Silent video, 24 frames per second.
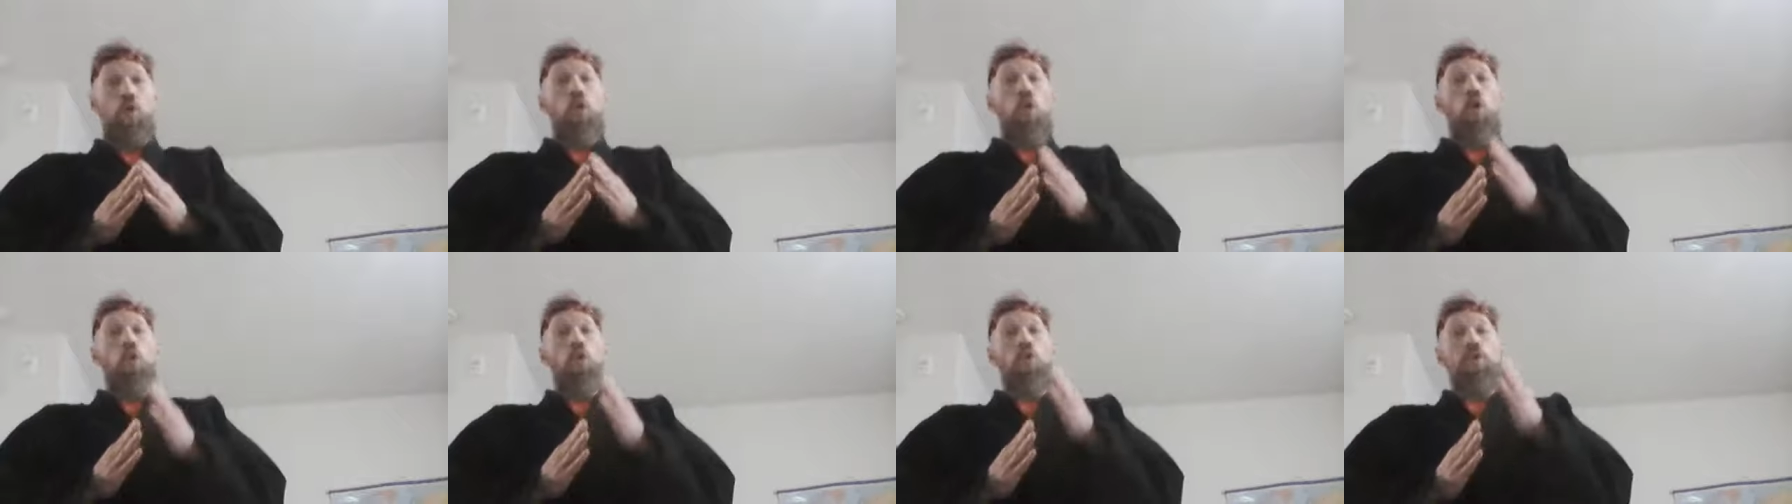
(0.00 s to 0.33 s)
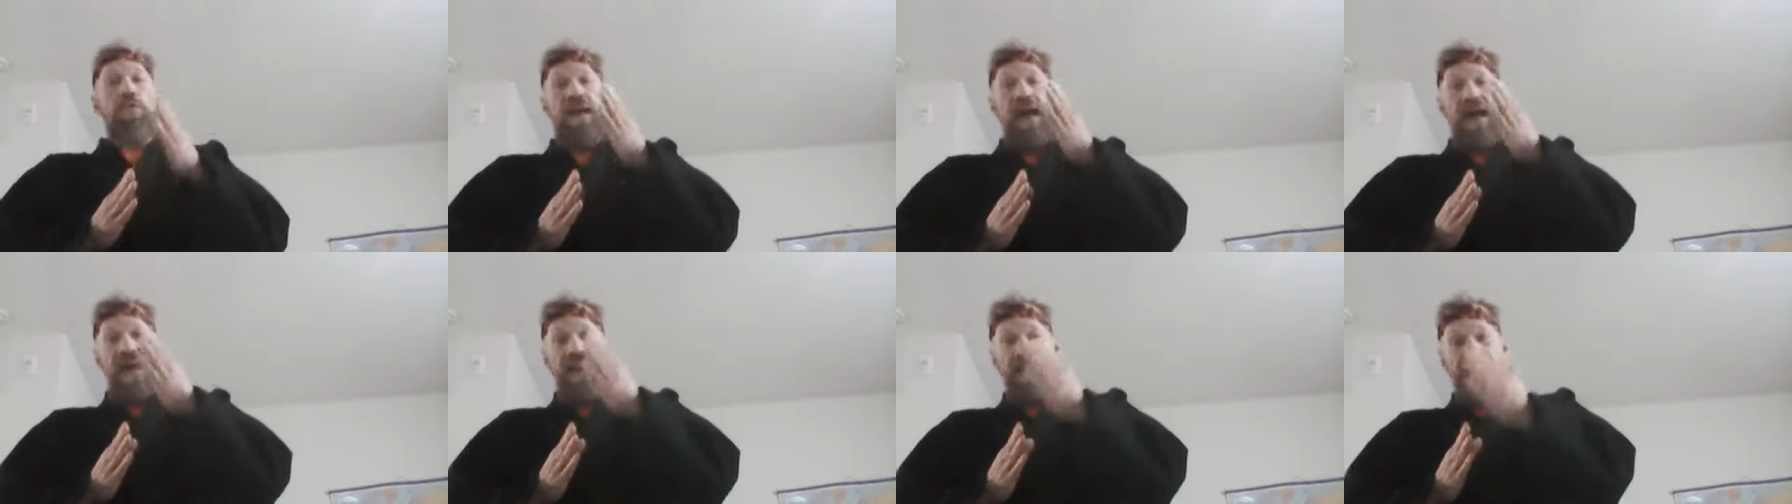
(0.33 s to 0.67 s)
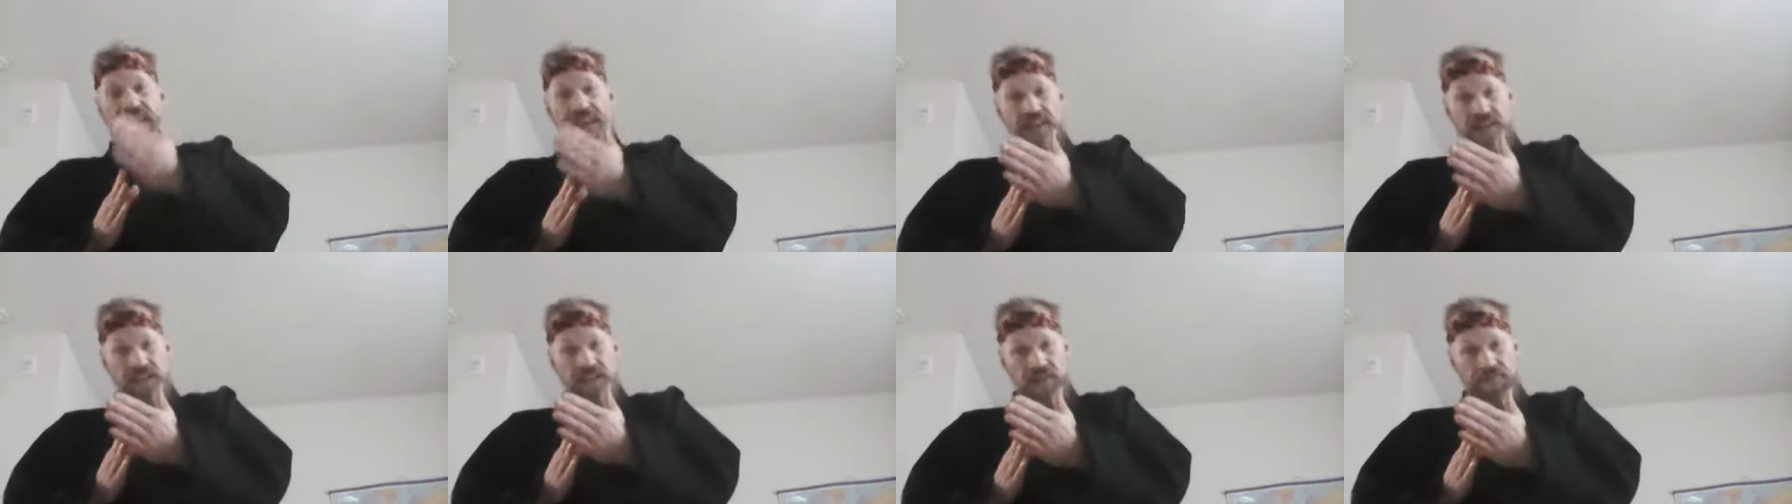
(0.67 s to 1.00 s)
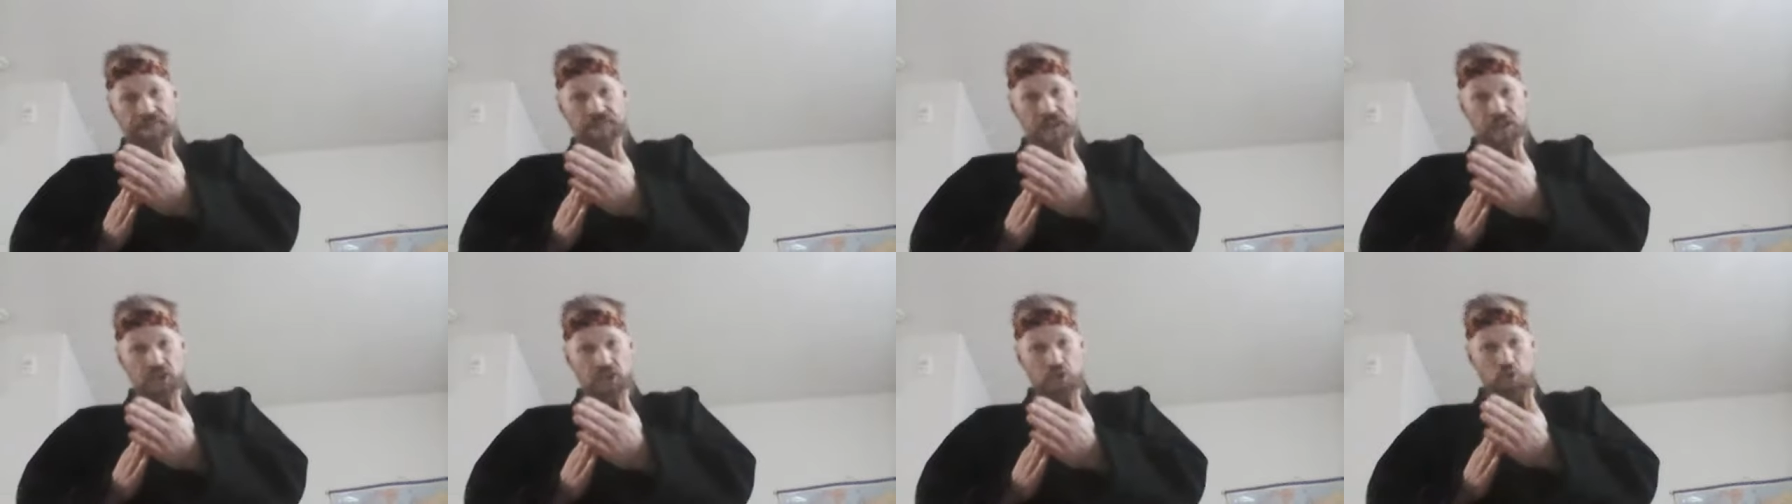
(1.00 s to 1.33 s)
or that
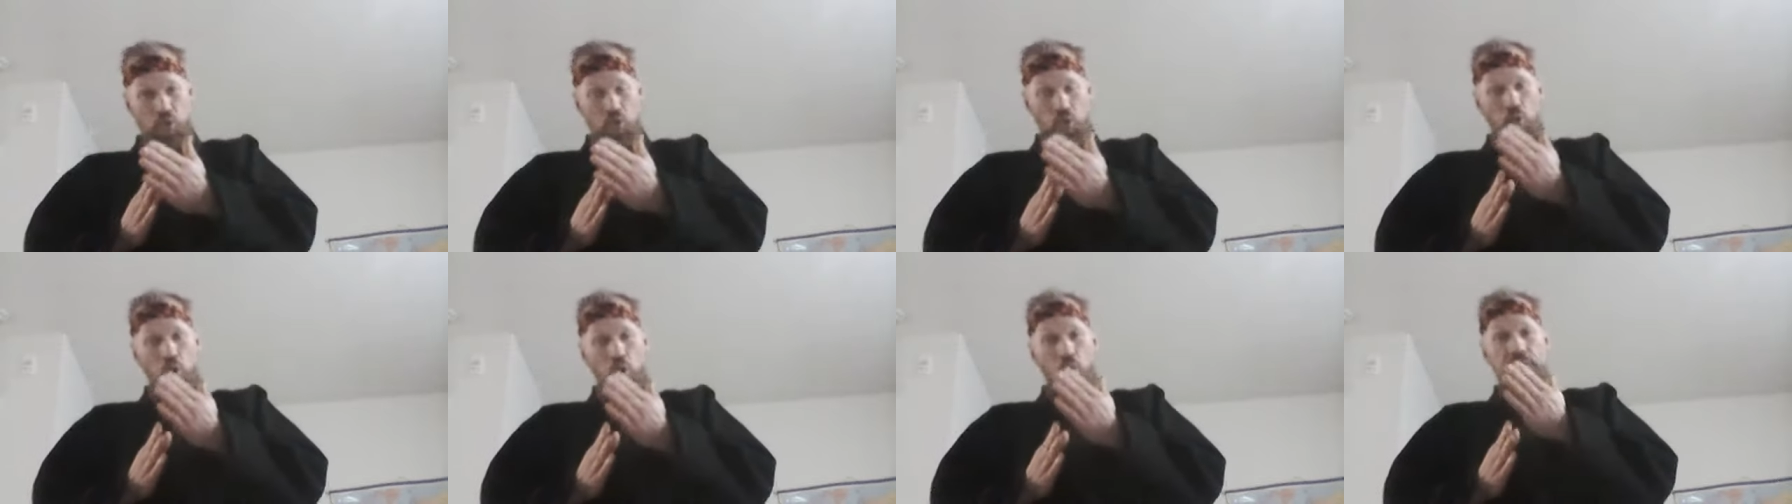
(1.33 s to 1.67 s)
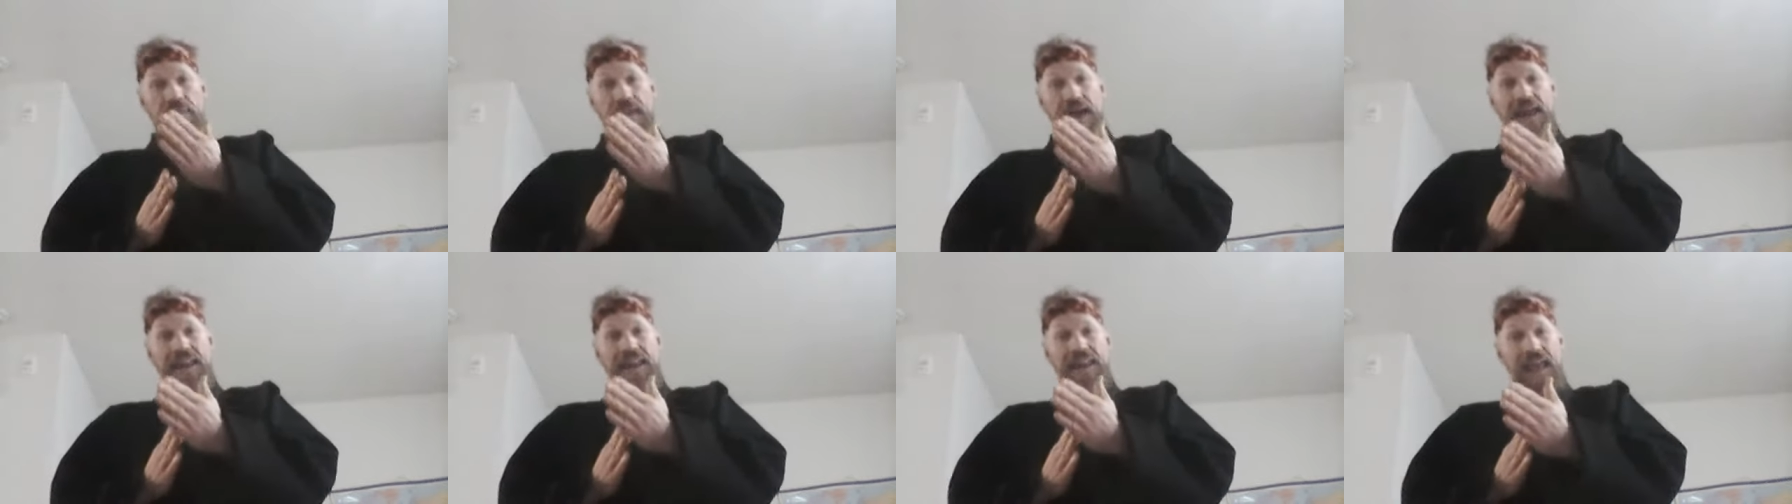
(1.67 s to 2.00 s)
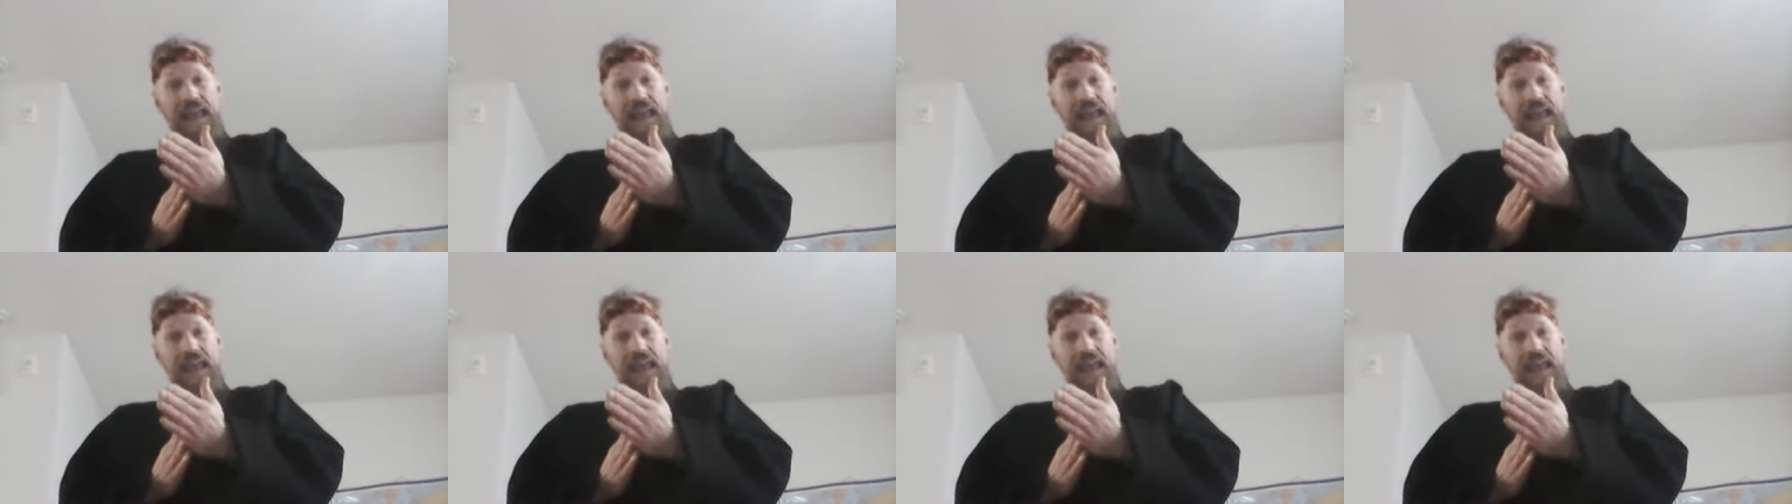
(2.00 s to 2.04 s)
individual or that